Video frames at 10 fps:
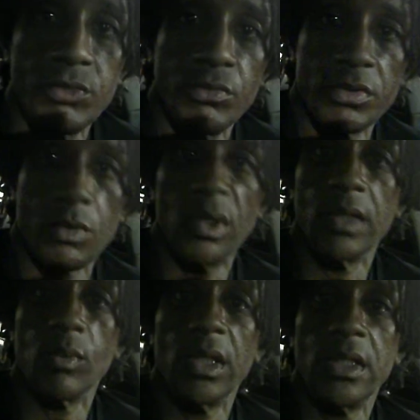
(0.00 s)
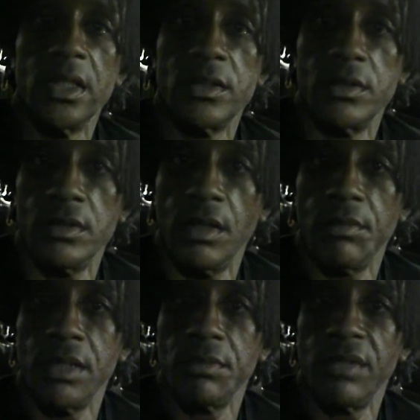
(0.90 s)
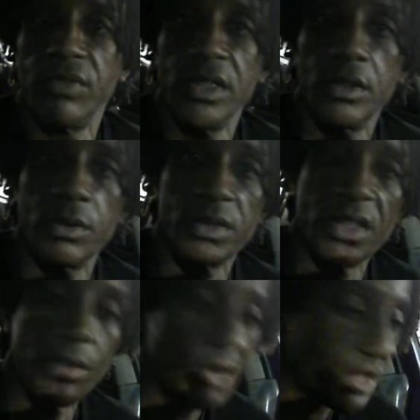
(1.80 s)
squared away that I make my videos in. I want to get